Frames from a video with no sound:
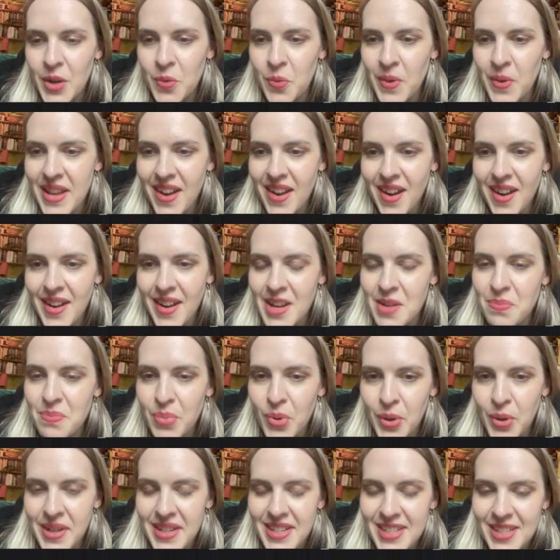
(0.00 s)
We are
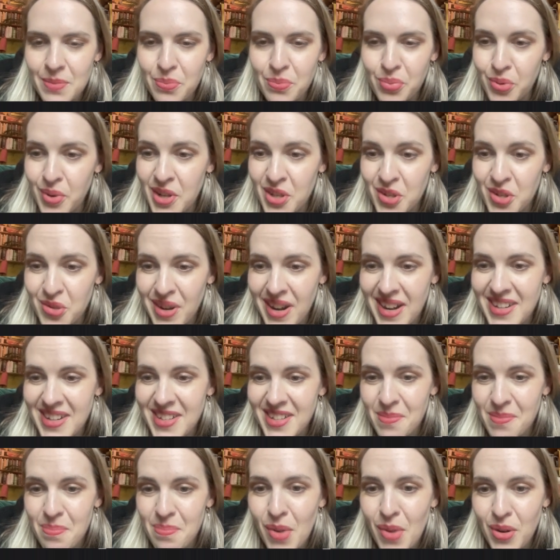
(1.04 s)
importing some
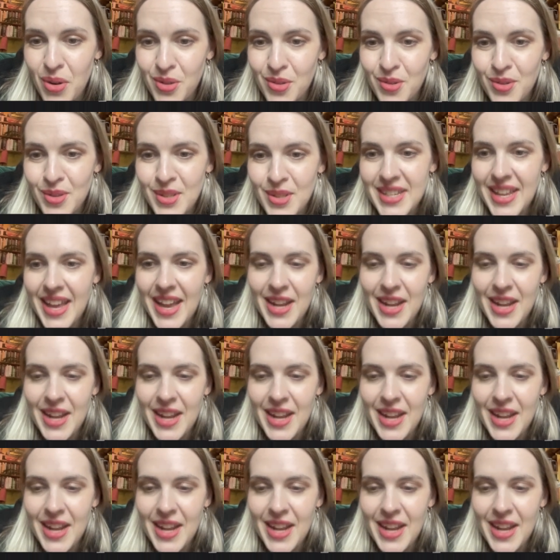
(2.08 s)
pre-trained models